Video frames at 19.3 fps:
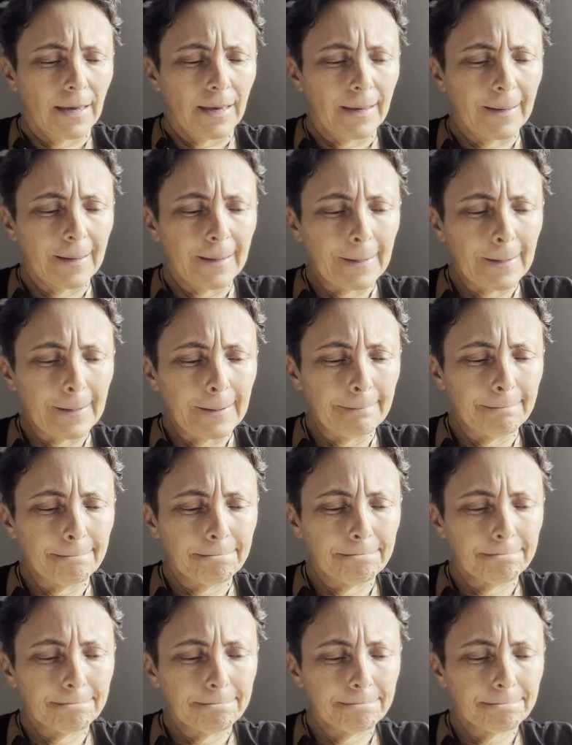
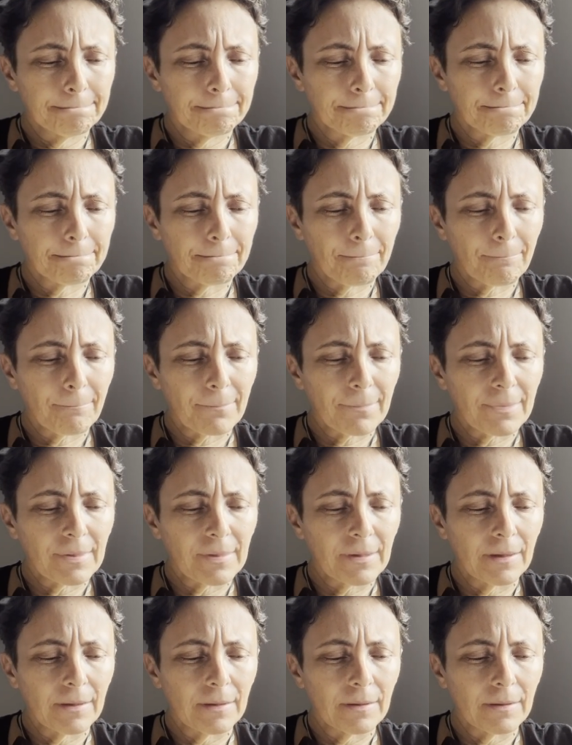In
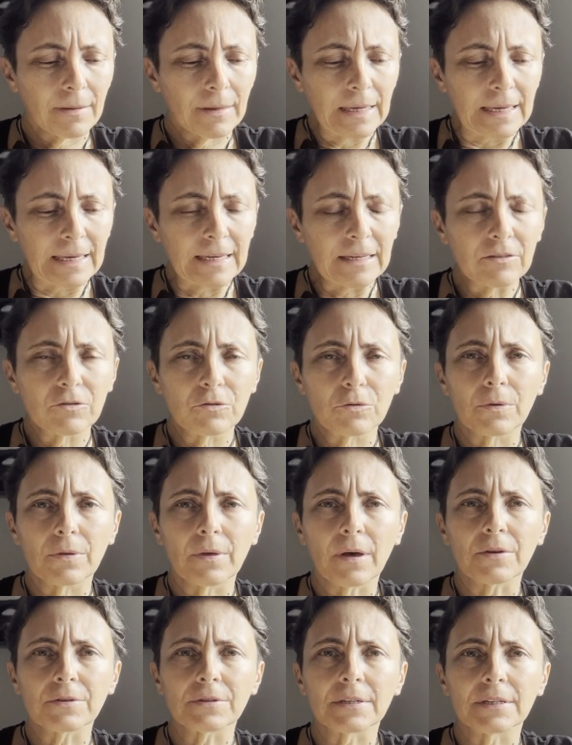
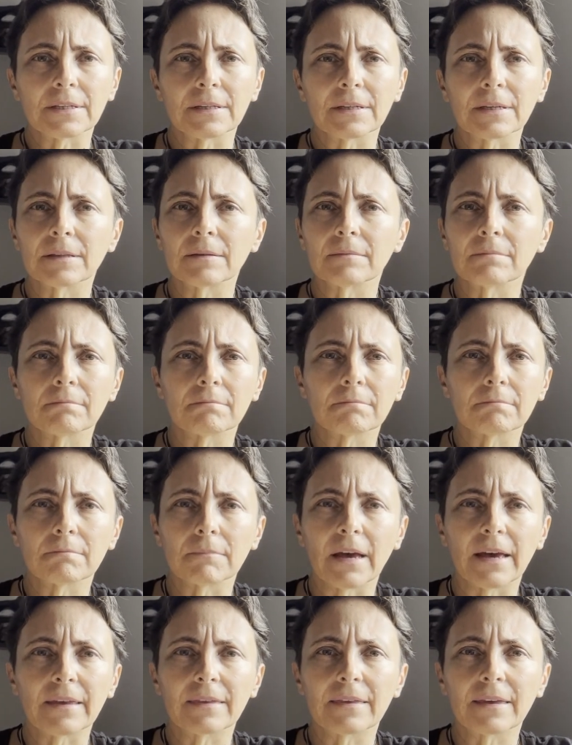2000, and
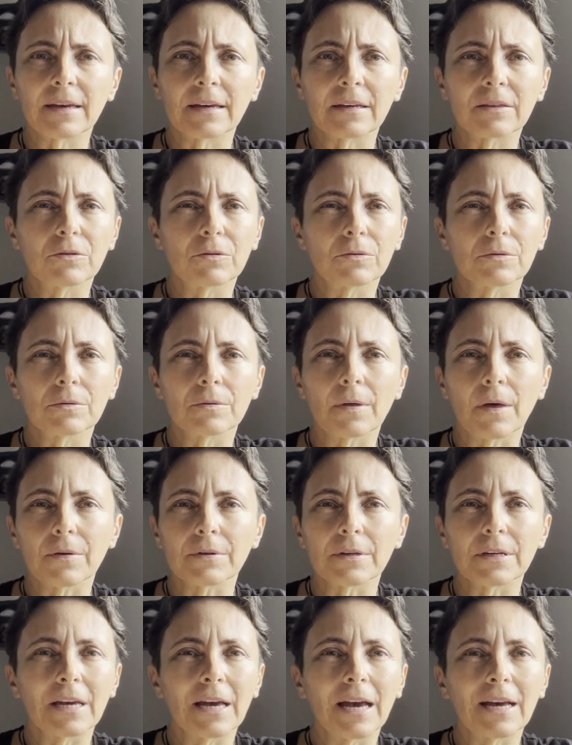I think it
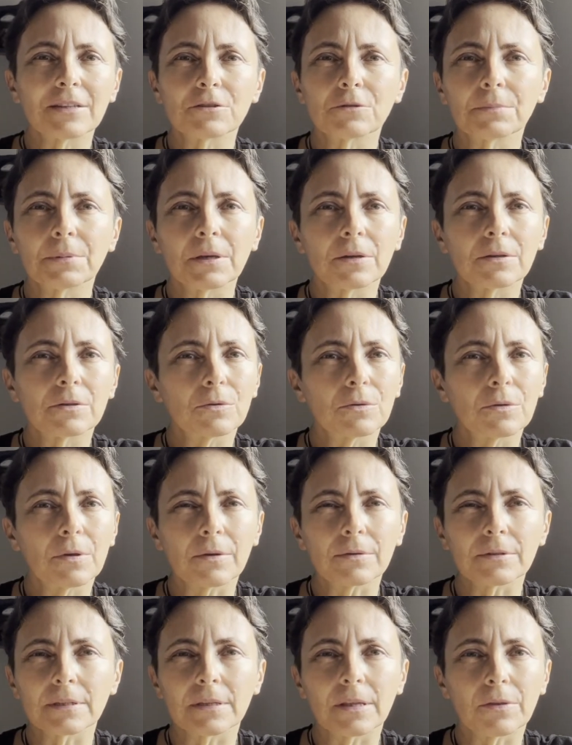has to be
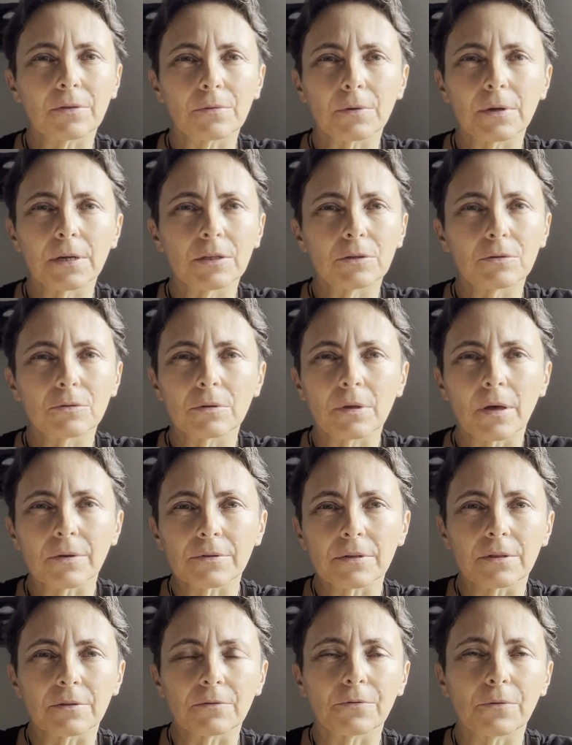2003,
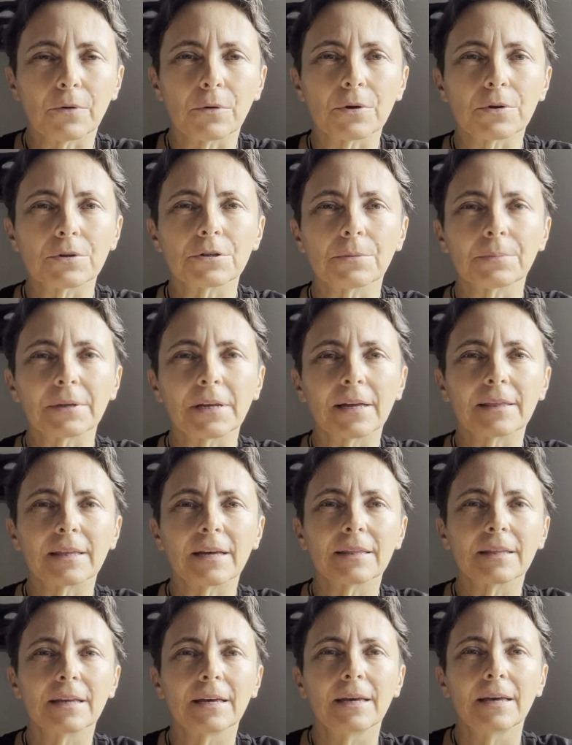2004, something like that.